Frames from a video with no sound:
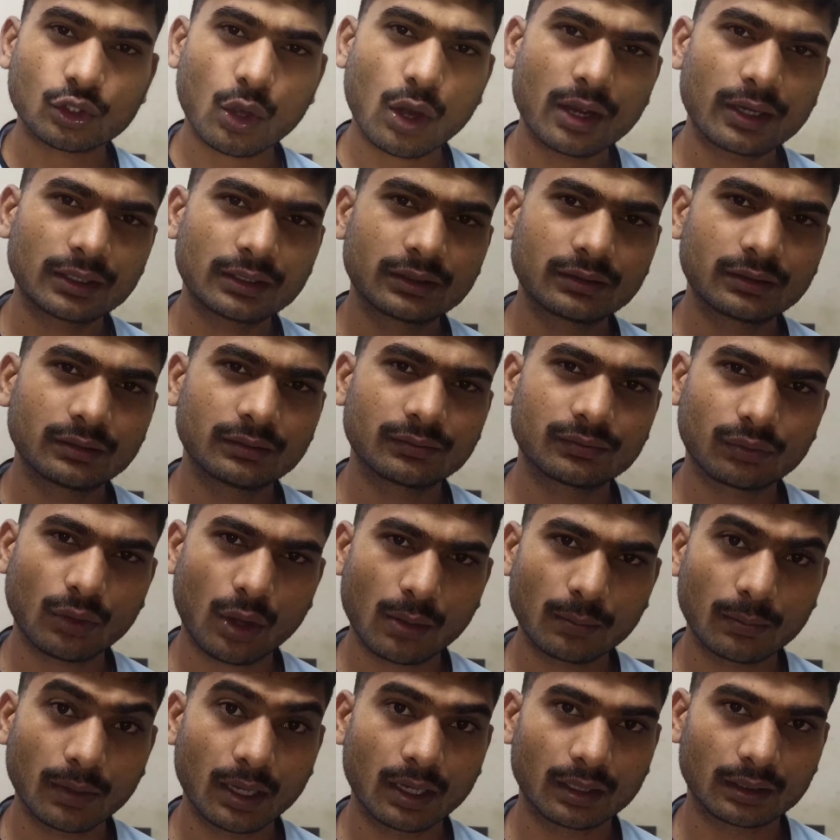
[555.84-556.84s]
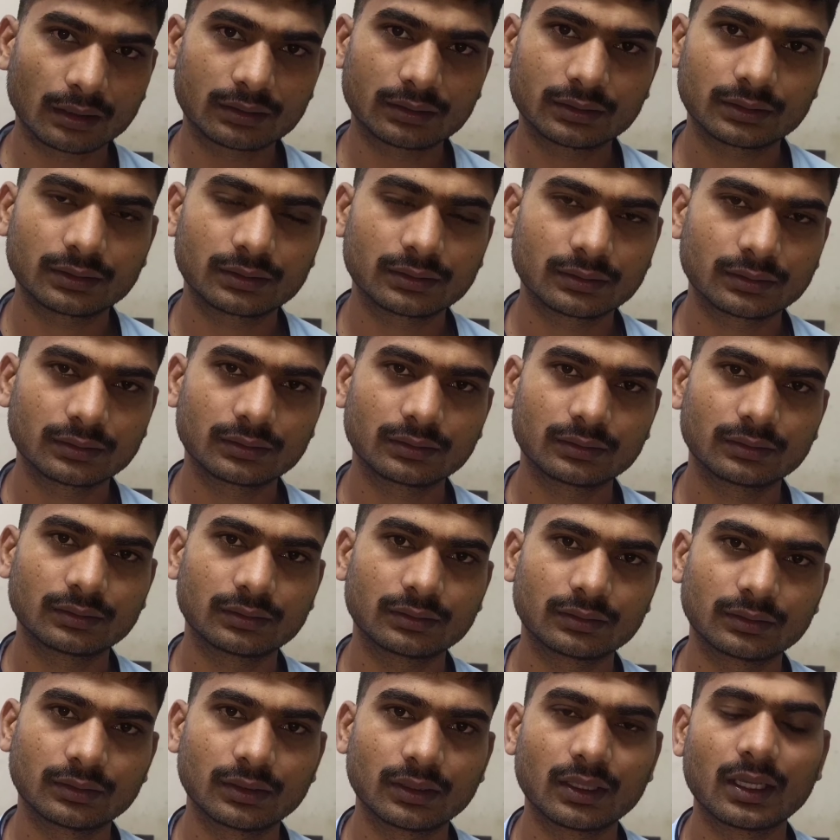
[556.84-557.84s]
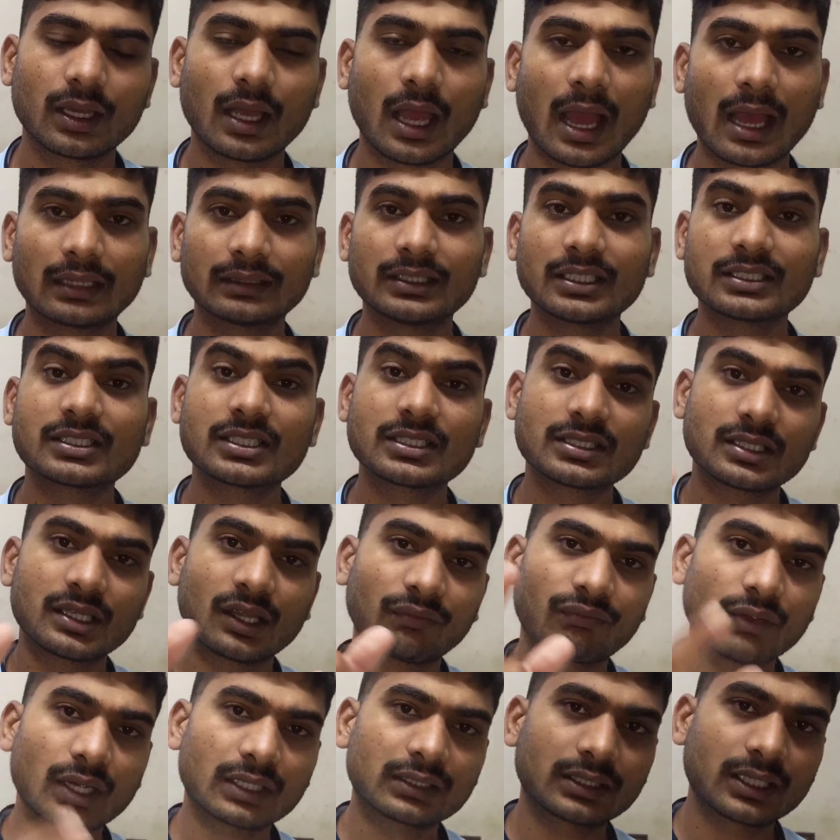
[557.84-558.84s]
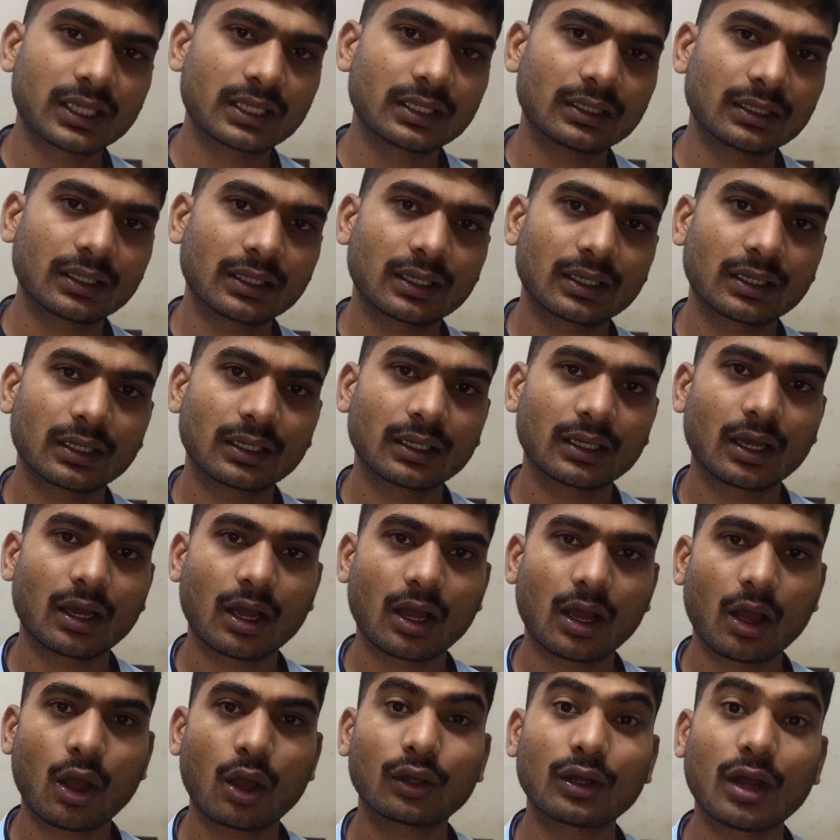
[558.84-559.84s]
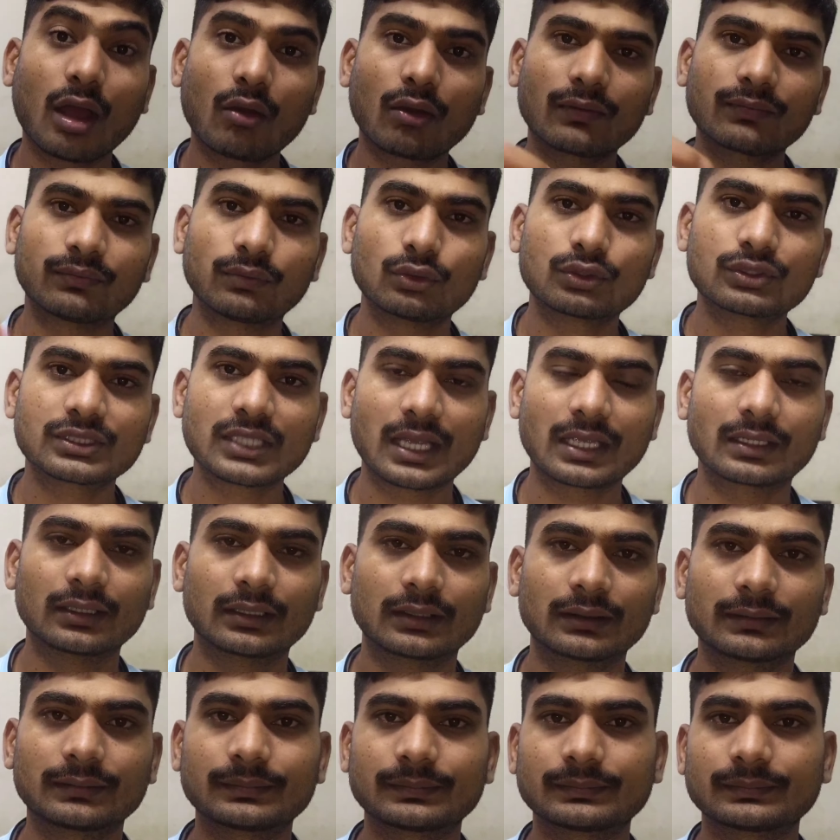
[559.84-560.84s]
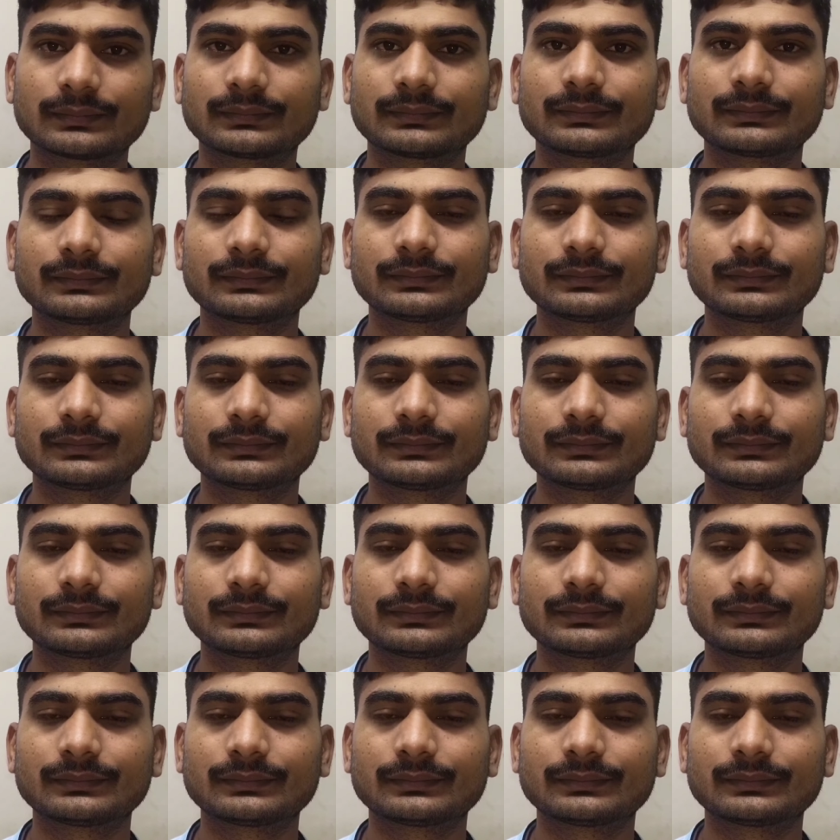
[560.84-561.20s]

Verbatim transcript: destroyed from earth, and this is affecting on our food cycle.